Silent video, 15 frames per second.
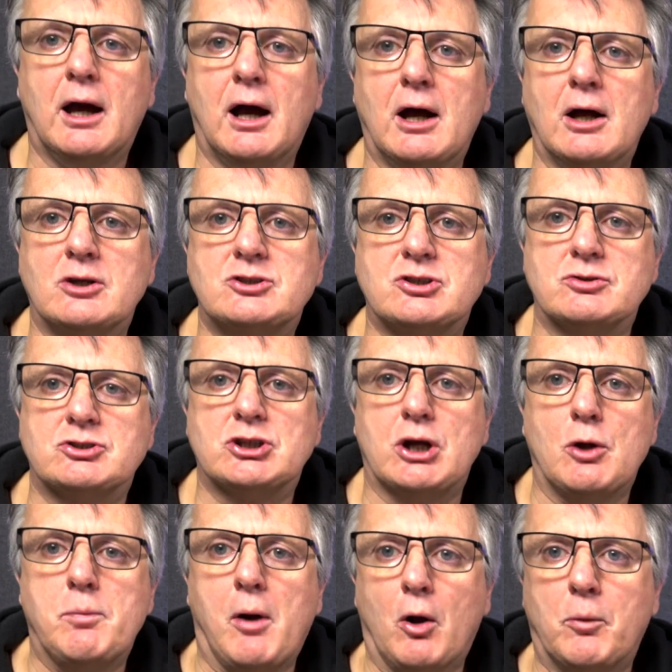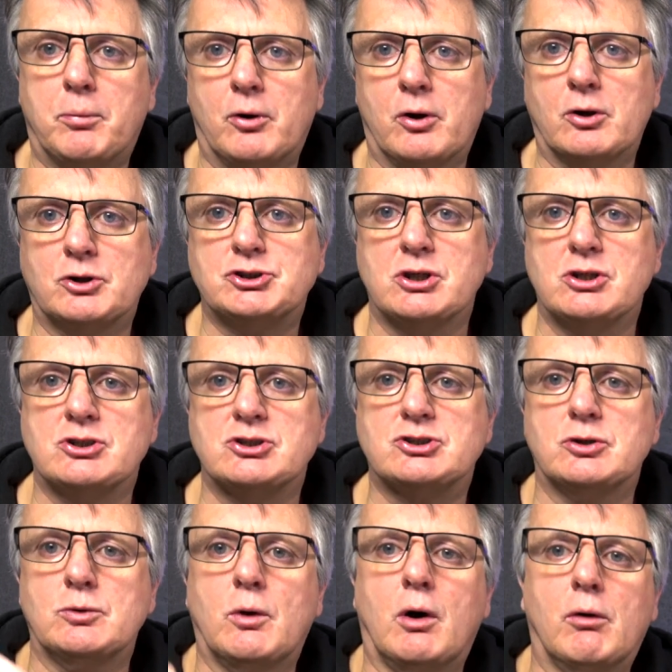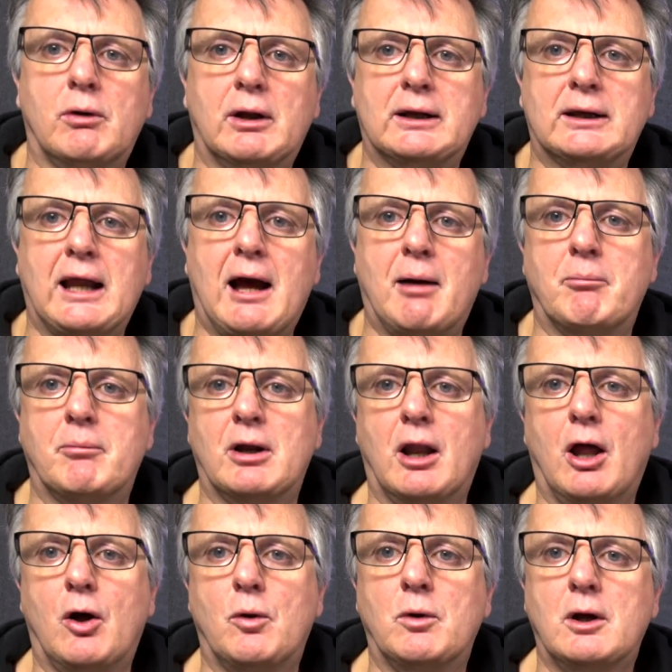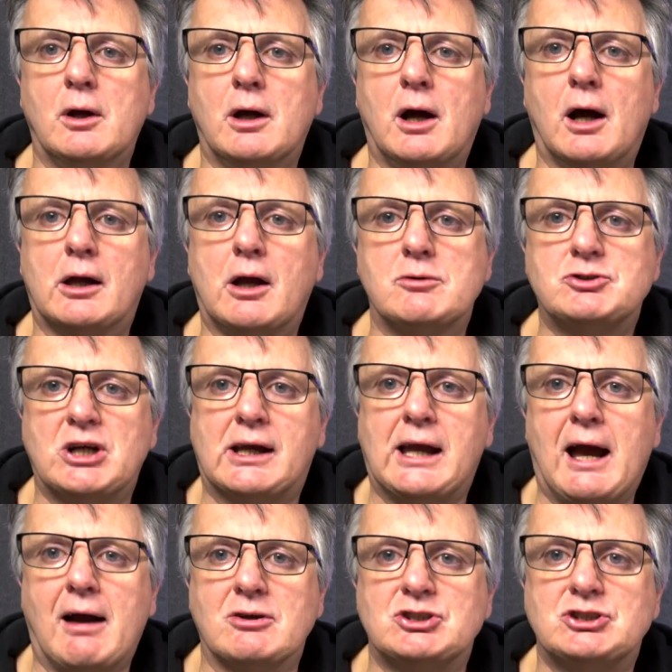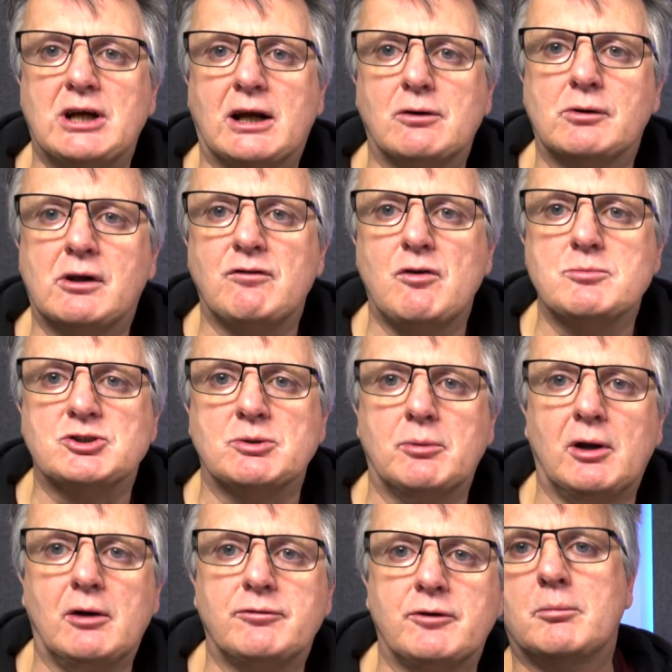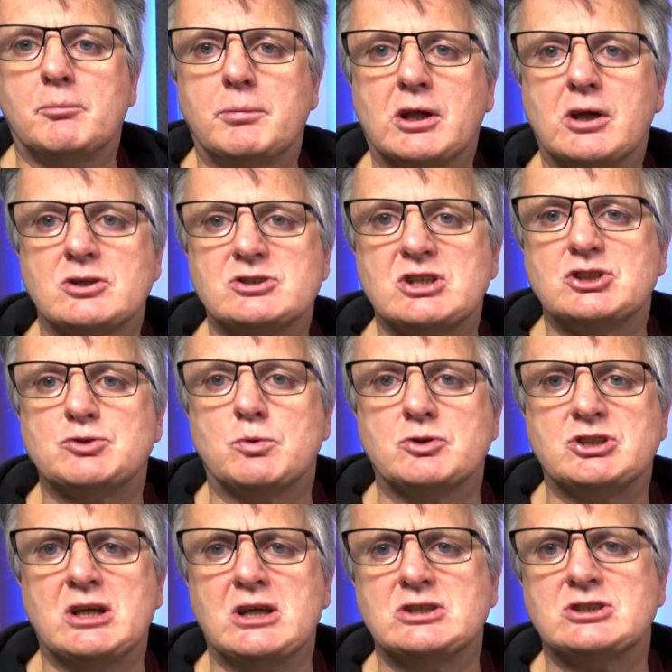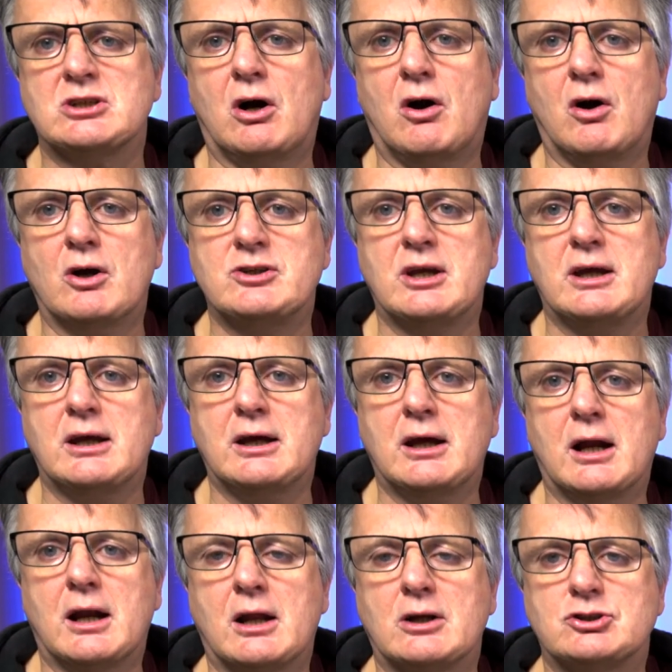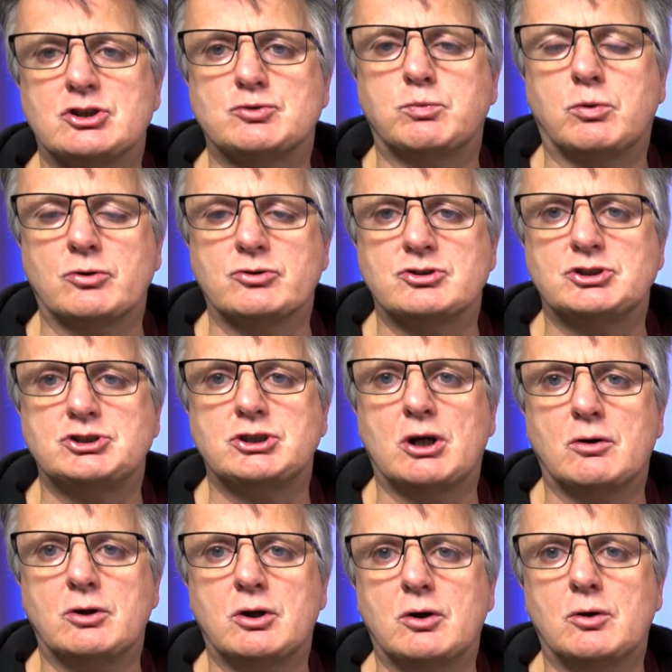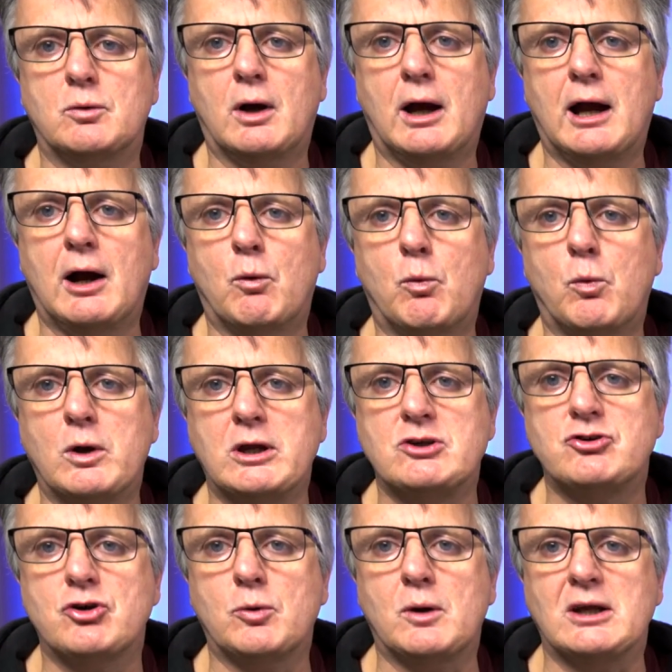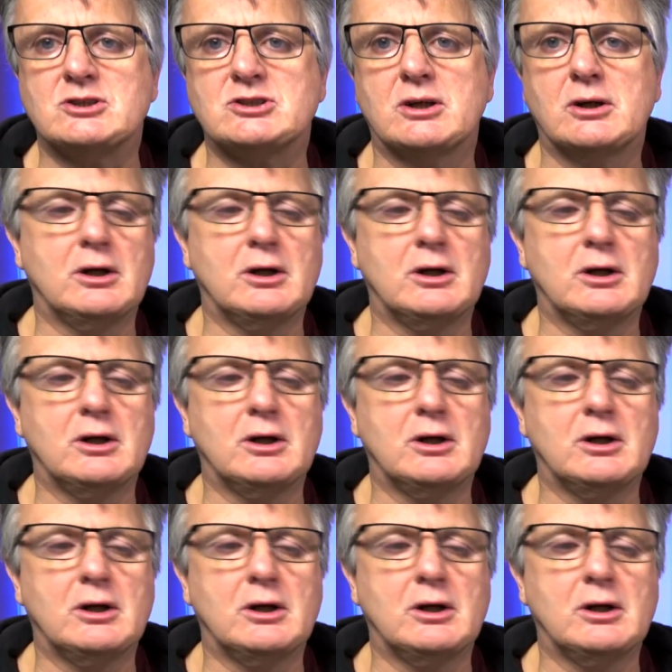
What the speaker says: to Slowpoke Productions, who I'll link down below. Go check out his channel, give him some love, because this was his idea and I just want to show you how we do it.